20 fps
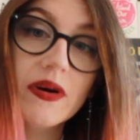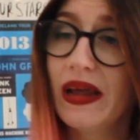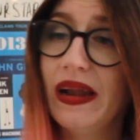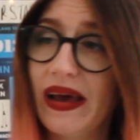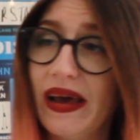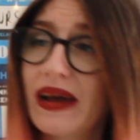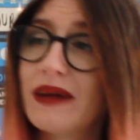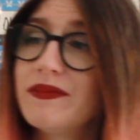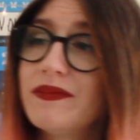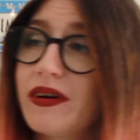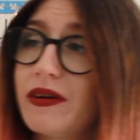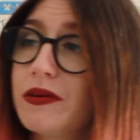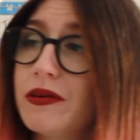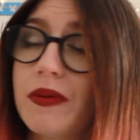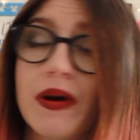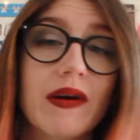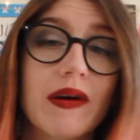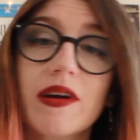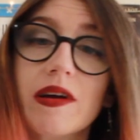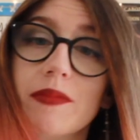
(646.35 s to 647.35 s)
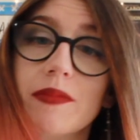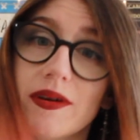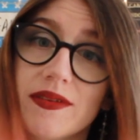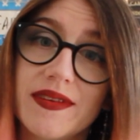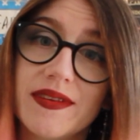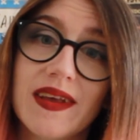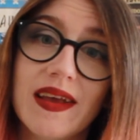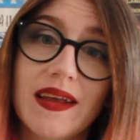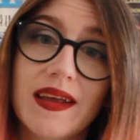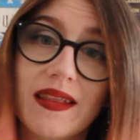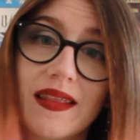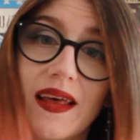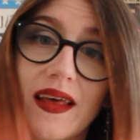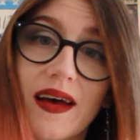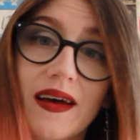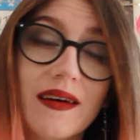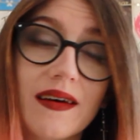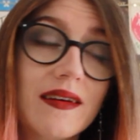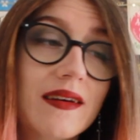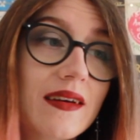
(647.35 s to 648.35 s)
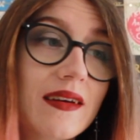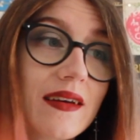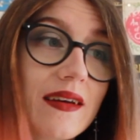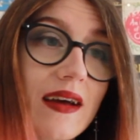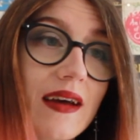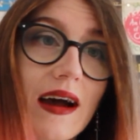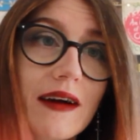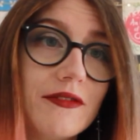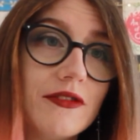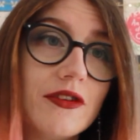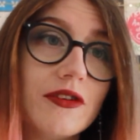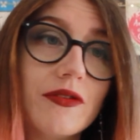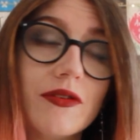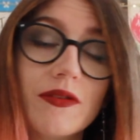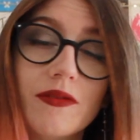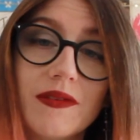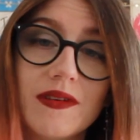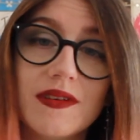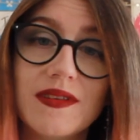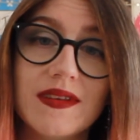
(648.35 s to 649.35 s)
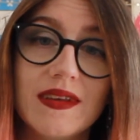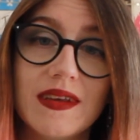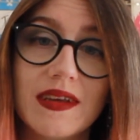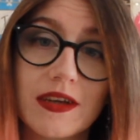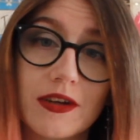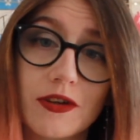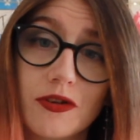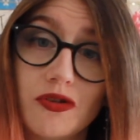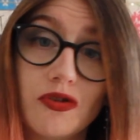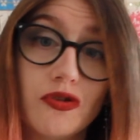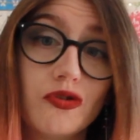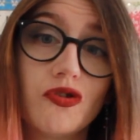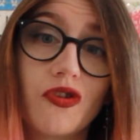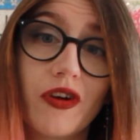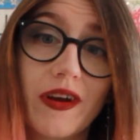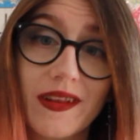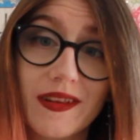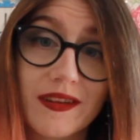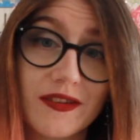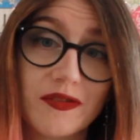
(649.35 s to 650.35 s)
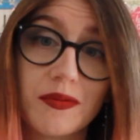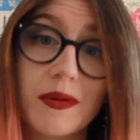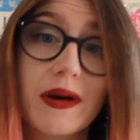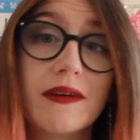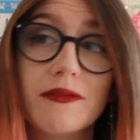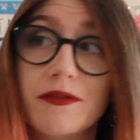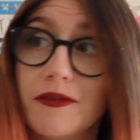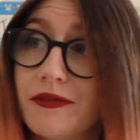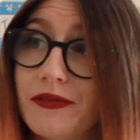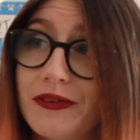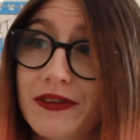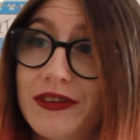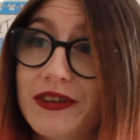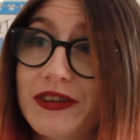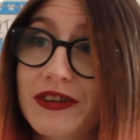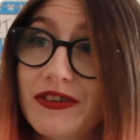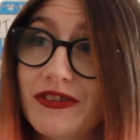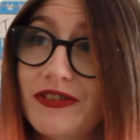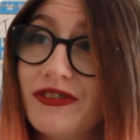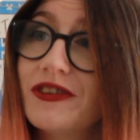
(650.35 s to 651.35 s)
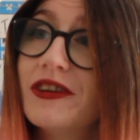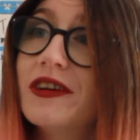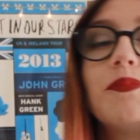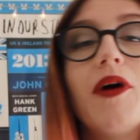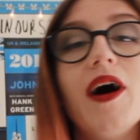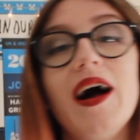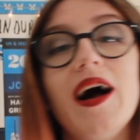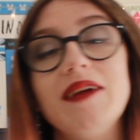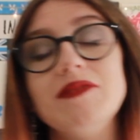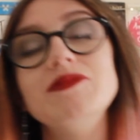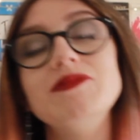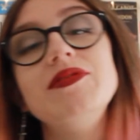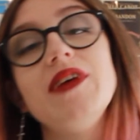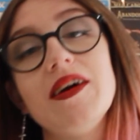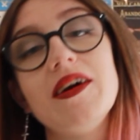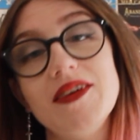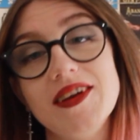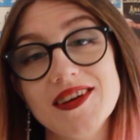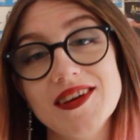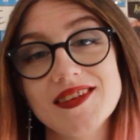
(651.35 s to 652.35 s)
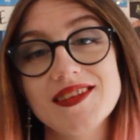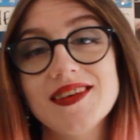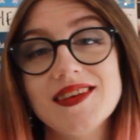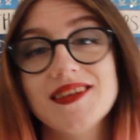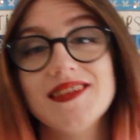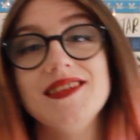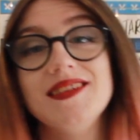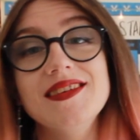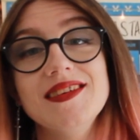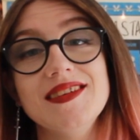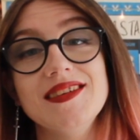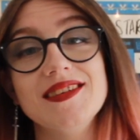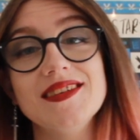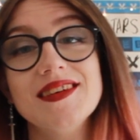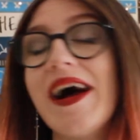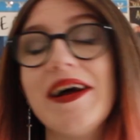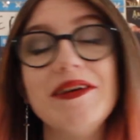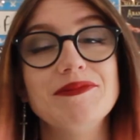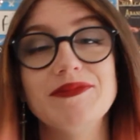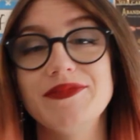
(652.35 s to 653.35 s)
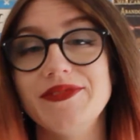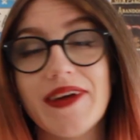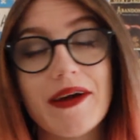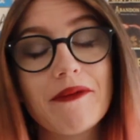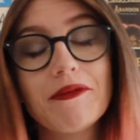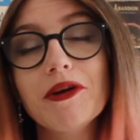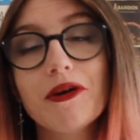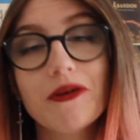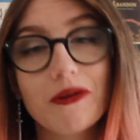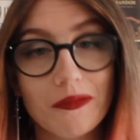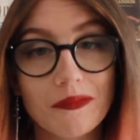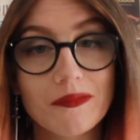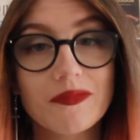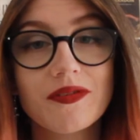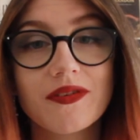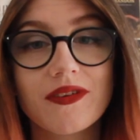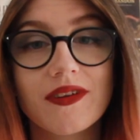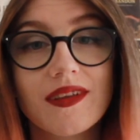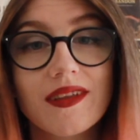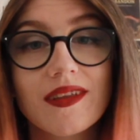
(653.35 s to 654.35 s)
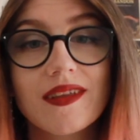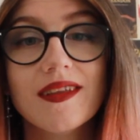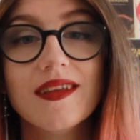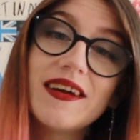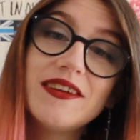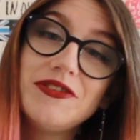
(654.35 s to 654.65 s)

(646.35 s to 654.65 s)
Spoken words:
And I am very wary about saying that after only seeing 2 trailers worth of footage, but I'm very excited, I'm very hopeful.